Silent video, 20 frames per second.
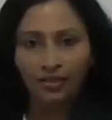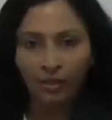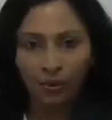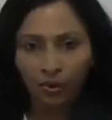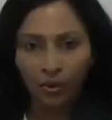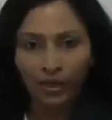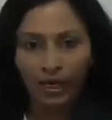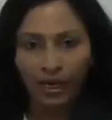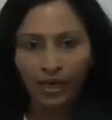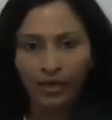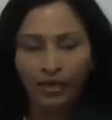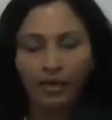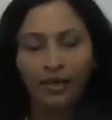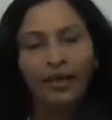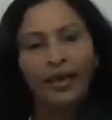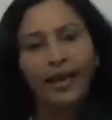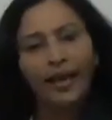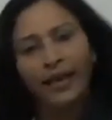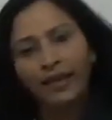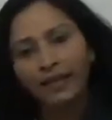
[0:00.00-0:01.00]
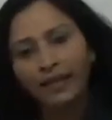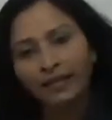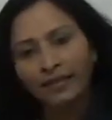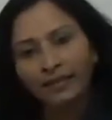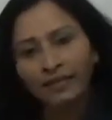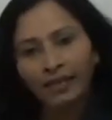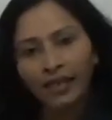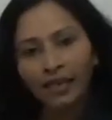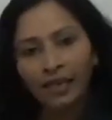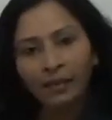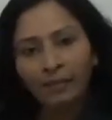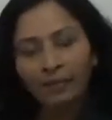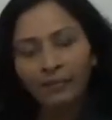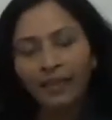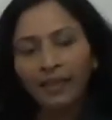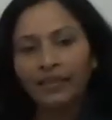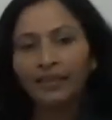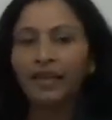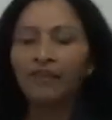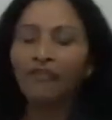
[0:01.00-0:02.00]
Okay? Any theme
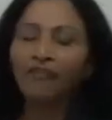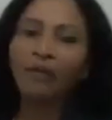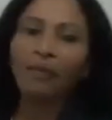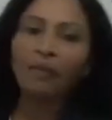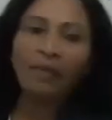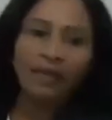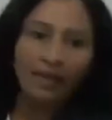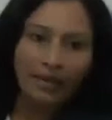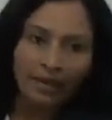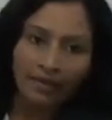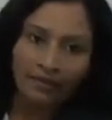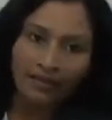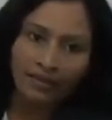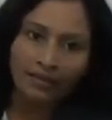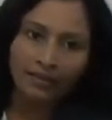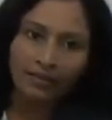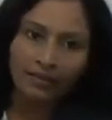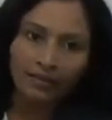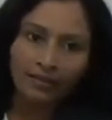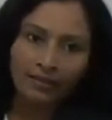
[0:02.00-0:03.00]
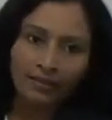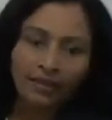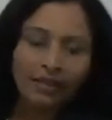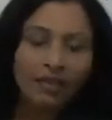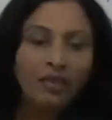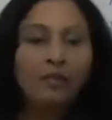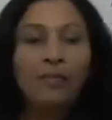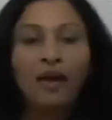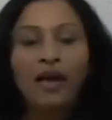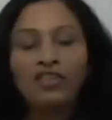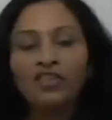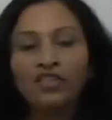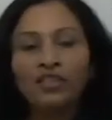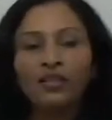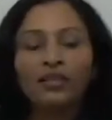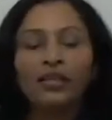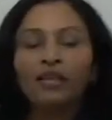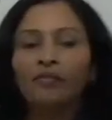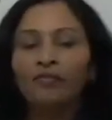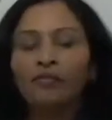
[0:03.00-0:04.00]
that they're familiar with.
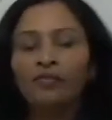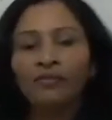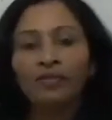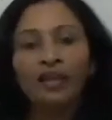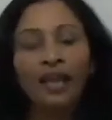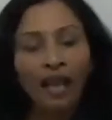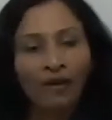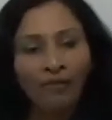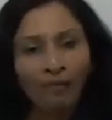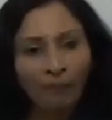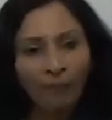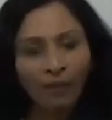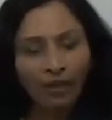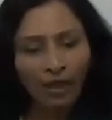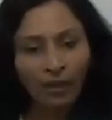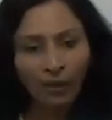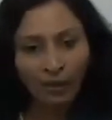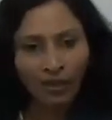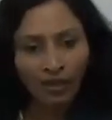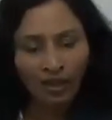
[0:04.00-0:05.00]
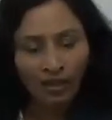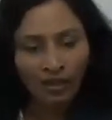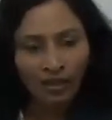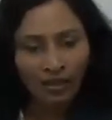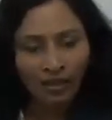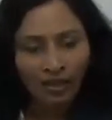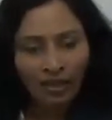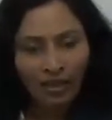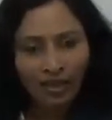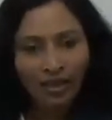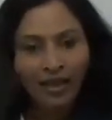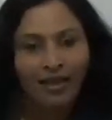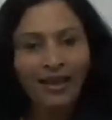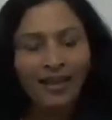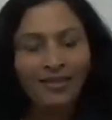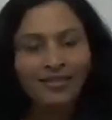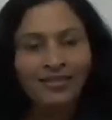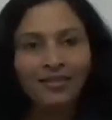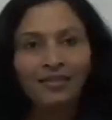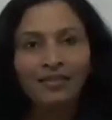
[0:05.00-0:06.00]
Imagine they have a particular
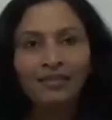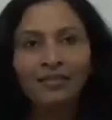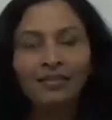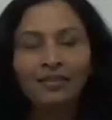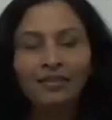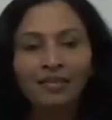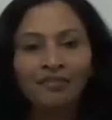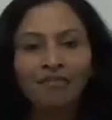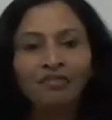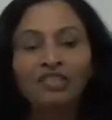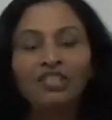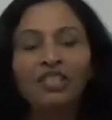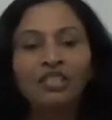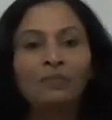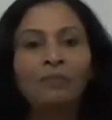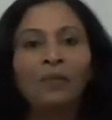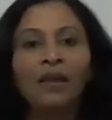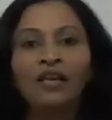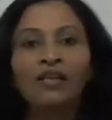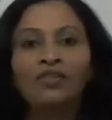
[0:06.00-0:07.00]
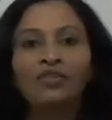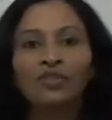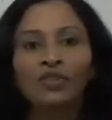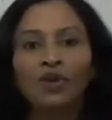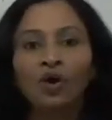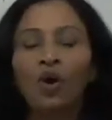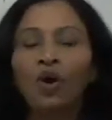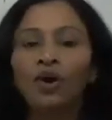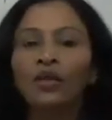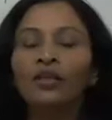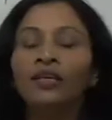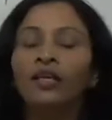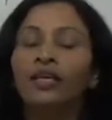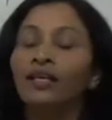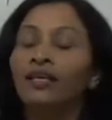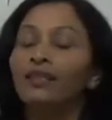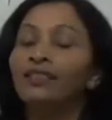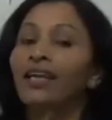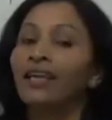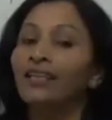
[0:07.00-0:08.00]
lesson which is based on
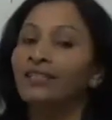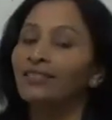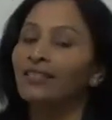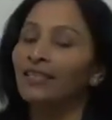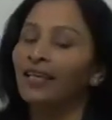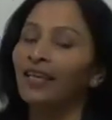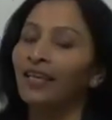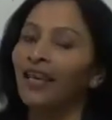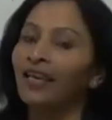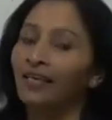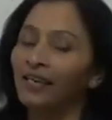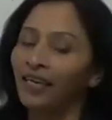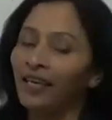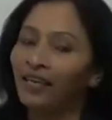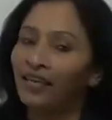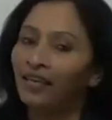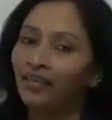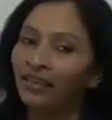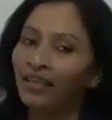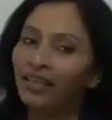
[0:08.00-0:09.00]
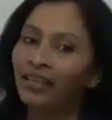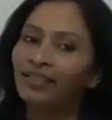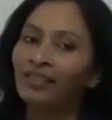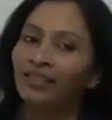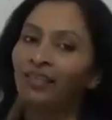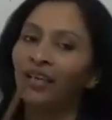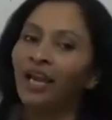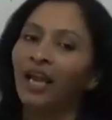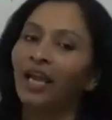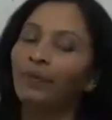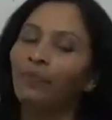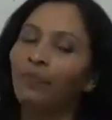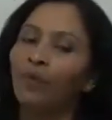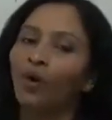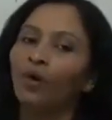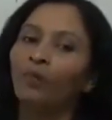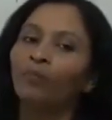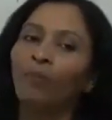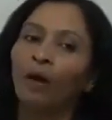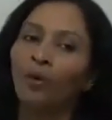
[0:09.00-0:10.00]
Tenzing and Hilary's climb
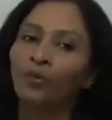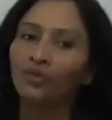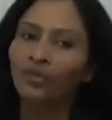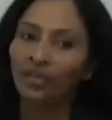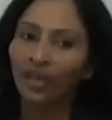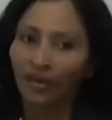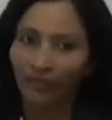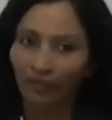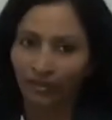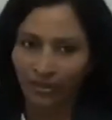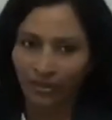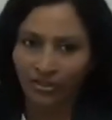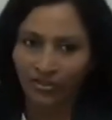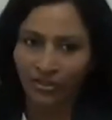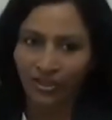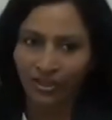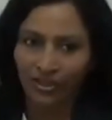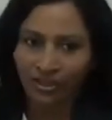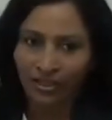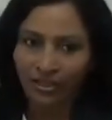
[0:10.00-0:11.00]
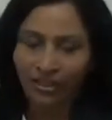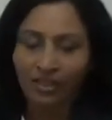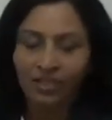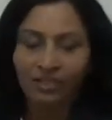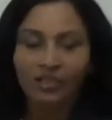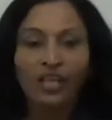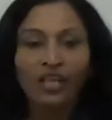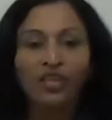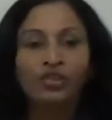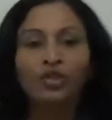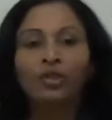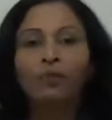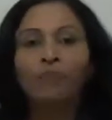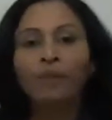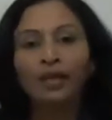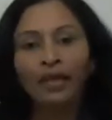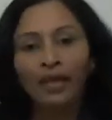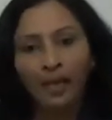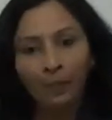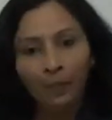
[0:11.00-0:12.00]
on Mount Everest. They should
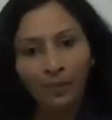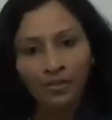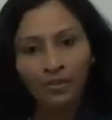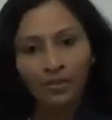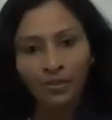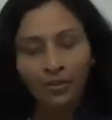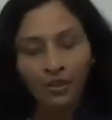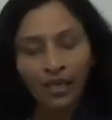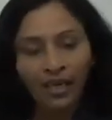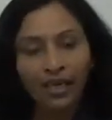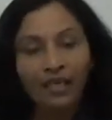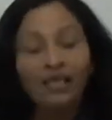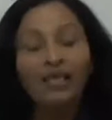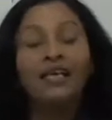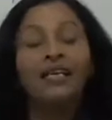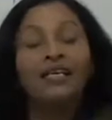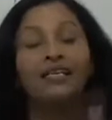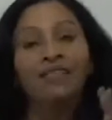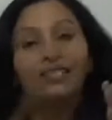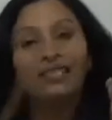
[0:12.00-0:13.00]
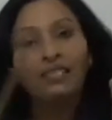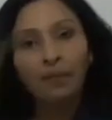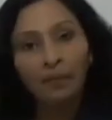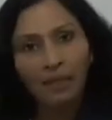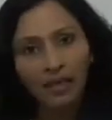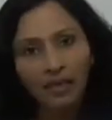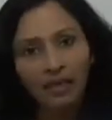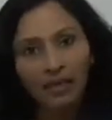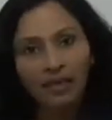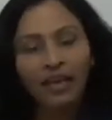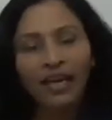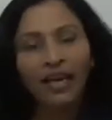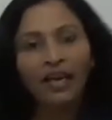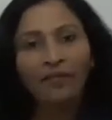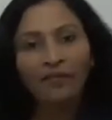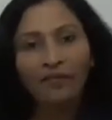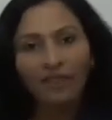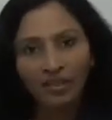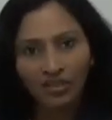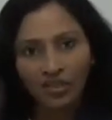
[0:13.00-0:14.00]
be able to read similar
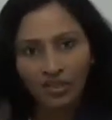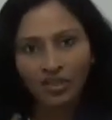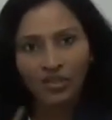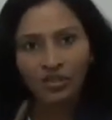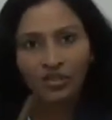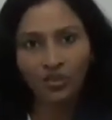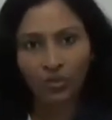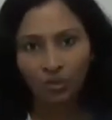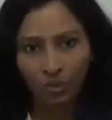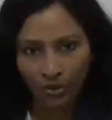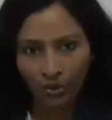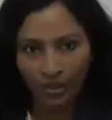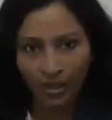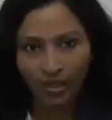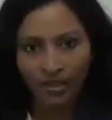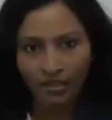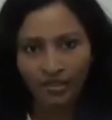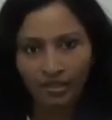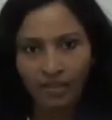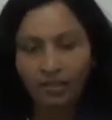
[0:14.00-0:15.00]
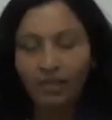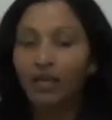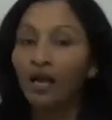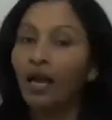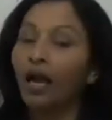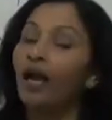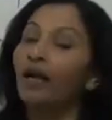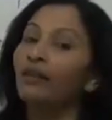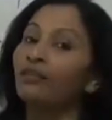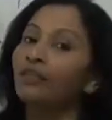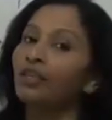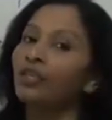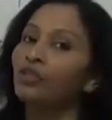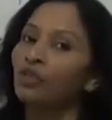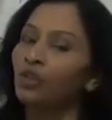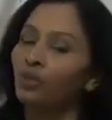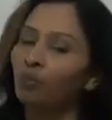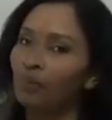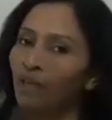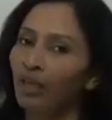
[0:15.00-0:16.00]
adventure stories and they
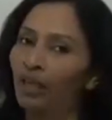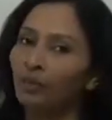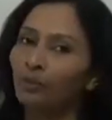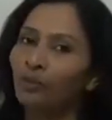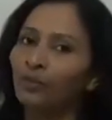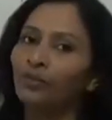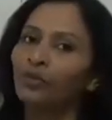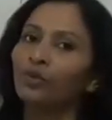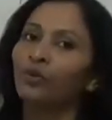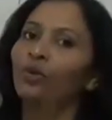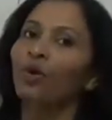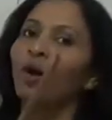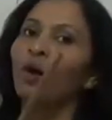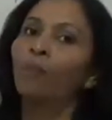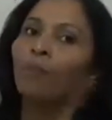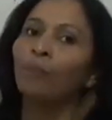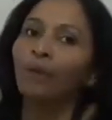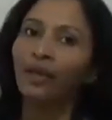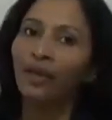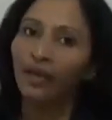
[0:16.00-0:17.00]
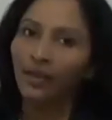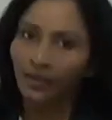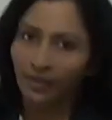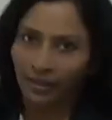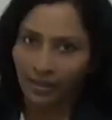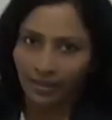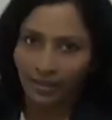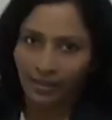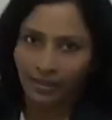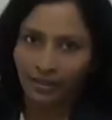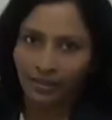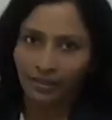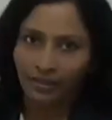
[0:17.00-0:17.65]
should be able to comprehend it.